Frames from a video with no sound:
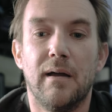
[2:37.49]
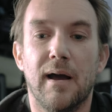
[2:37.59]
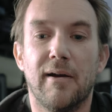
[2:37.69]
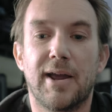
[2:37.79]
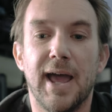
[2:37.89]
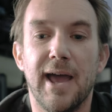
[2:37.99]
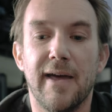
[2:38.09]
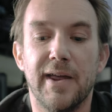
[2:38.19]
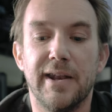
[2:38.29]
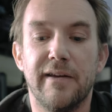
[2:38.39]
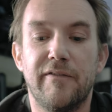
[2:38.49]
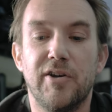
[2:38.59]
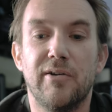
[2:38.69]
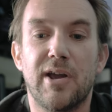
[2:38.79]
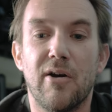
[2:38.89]
Okay, and then if
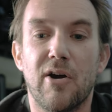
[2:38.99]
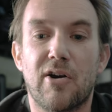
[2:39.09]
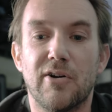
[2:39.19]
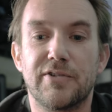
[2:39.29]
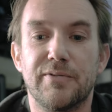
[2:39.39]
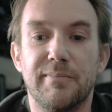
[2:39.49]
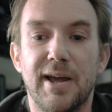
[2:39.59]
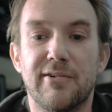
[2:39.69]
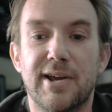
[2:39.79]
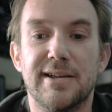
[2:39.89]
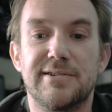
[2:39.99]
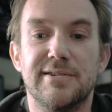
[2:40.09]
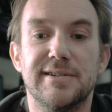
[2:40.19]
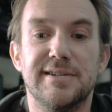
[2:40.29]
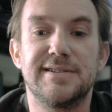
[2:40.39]
you go across from that, you'll get to
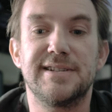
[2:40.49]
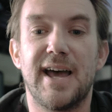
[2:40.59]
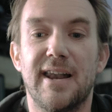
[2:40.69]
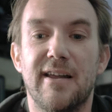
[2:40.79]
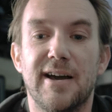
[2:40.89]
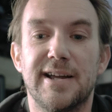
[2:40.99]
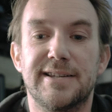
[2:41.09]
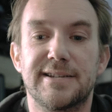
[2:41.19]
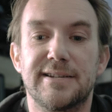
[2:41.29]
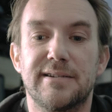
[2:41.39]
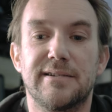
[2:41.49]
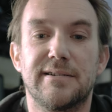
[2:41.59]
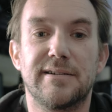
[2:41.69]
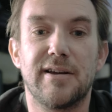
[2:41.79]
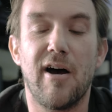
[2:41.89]
the satellite
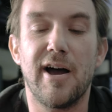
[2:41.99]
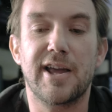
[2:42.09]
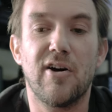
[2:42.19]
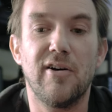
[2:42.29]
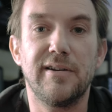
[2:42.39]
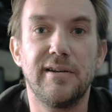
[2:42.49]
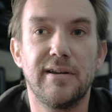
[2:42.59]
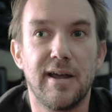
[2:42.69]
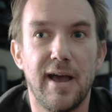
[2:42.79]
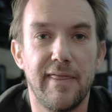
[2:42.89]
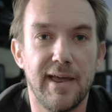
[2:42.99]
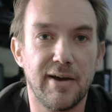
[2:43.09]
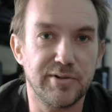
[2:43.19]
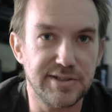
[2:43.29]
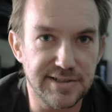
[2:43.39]
icon, and
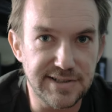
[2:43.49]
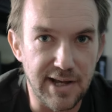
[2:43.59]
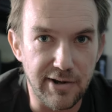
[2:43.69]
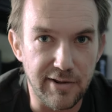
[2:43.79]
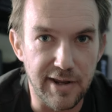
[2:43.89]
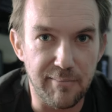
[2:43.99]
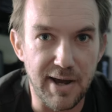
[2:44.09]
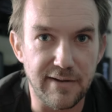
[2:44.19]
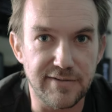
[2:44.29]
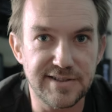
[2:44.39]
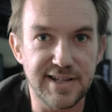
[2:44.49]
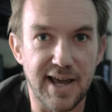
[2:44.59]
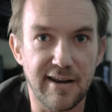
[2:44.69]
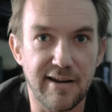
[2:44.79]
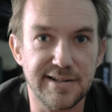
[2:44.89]
that will just tell you the amount of
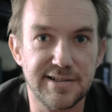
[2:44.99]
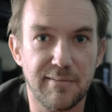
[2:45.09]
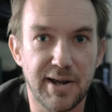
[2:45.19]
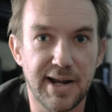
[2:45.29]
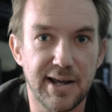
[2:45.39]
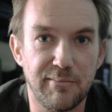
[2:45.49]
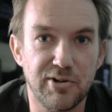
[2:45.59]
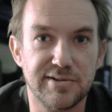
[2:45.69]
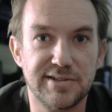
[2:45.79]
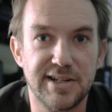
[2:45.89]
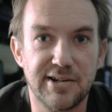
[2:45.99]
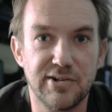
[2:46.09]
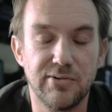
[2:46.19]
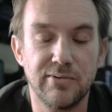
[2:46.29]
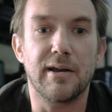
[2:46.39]
satellites that are picking up your
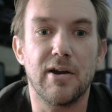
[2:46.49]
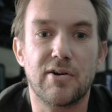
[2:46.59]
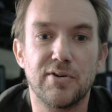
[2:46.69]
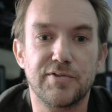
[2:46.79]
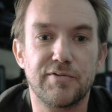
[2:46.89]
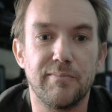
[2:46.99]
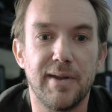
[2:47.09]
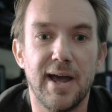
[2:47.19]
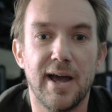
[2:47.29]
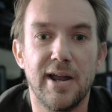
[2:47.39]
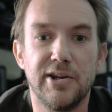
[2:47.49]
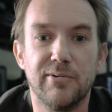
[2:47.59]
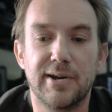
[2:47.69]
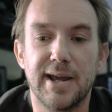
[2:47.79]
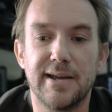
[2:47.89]
signal. Go across from that and you
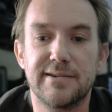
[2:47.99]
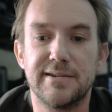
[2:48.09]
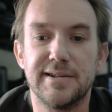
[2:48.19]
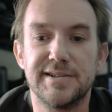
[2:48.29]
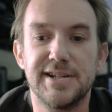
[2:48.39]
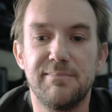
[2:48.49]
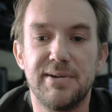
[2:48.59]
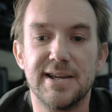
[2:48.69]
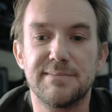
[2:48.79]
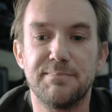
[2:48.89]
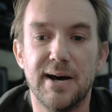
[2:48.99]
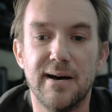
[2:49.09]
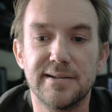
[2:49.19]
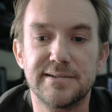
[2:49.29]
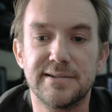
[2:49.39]
will get to the GPS
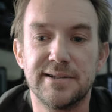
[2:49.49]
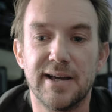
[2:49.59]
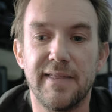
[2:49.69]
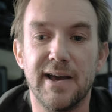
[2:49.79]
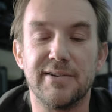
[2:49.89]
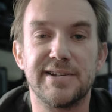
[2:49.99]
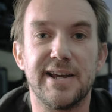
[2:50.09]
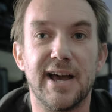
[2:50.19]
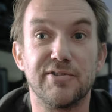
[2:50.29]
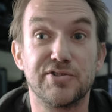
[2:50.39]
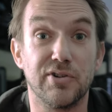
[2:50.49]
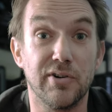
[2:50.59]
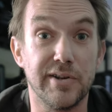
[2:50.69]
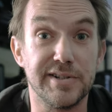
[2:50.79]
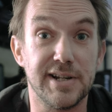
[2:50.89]
bars, and that will tell you how
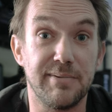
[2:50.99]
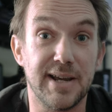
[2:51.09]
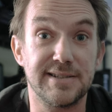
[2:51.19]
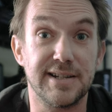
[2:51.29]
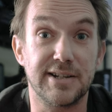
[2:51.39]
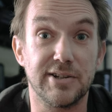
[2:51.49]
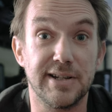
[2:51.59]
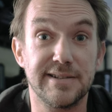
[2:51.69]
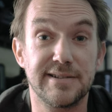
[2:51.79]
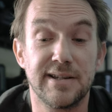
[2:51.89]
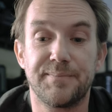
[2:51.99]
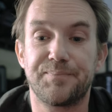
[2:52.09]
strong the GPS signal is.